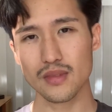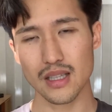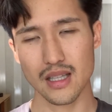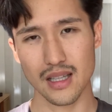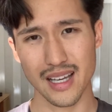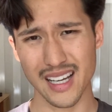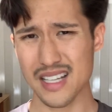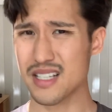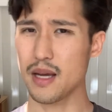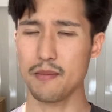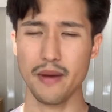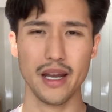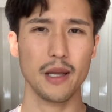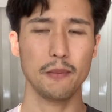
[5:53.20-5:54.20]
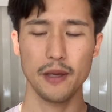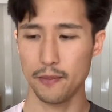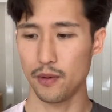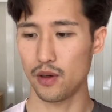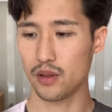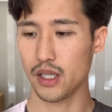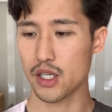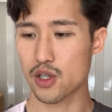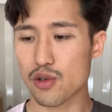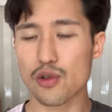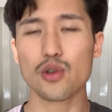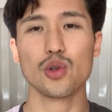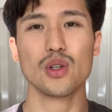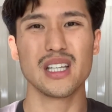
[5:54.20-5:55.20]
like I said, many people, they
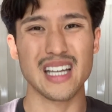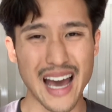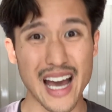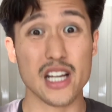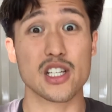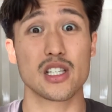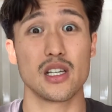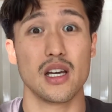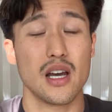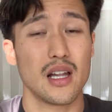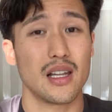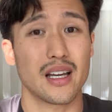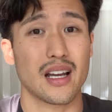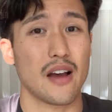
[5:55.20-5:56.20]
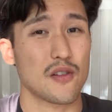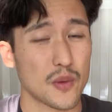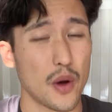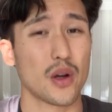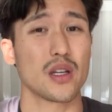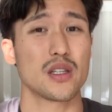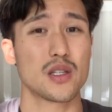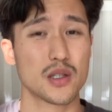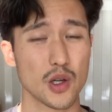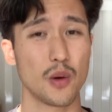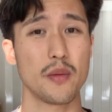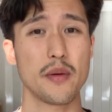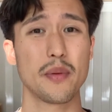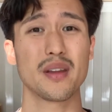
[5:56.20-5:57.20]
truly actually, like I've spoken to so many
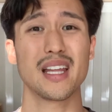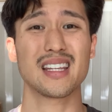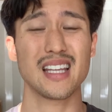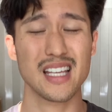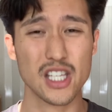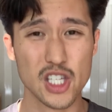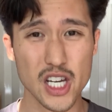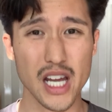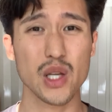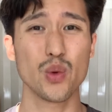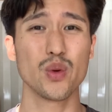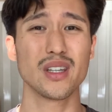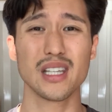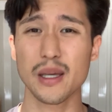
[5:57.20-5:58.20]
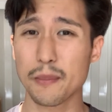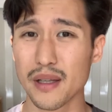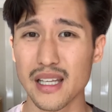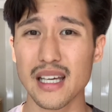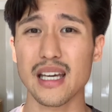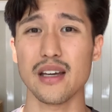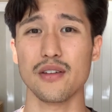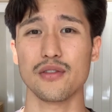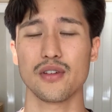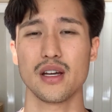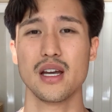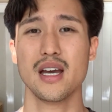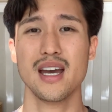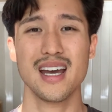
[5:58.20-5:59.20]
people that they genuinely believe
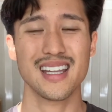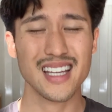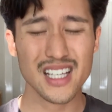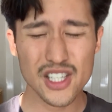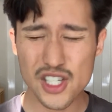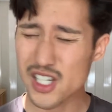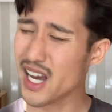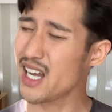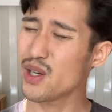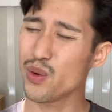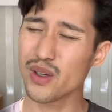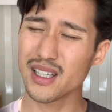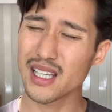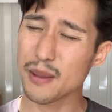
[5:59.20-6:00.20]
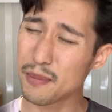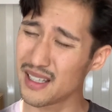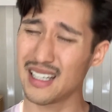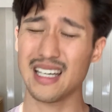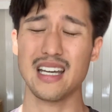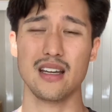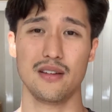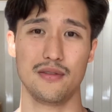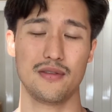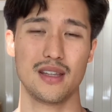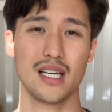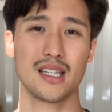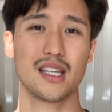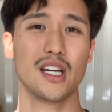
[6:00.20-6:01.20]

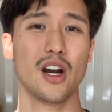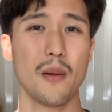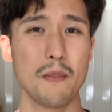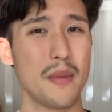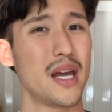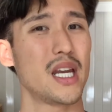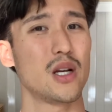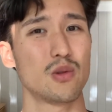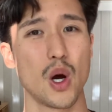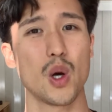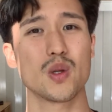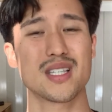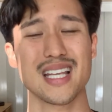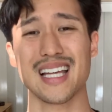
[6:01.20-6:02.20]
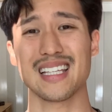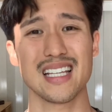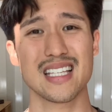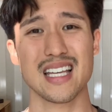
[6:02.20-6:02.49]
that there are many roads that lead to